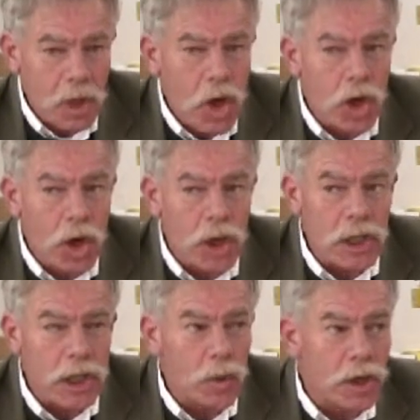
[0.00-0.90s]

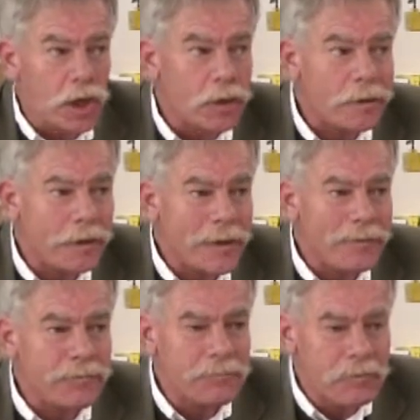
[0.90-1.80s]
Currently we're
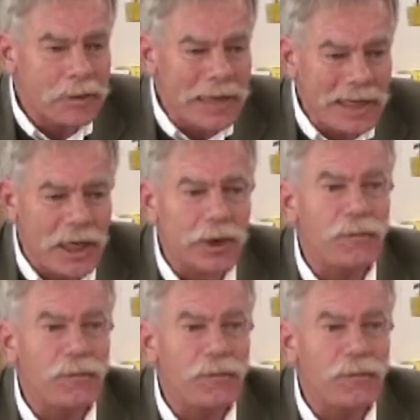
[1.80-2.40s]
geared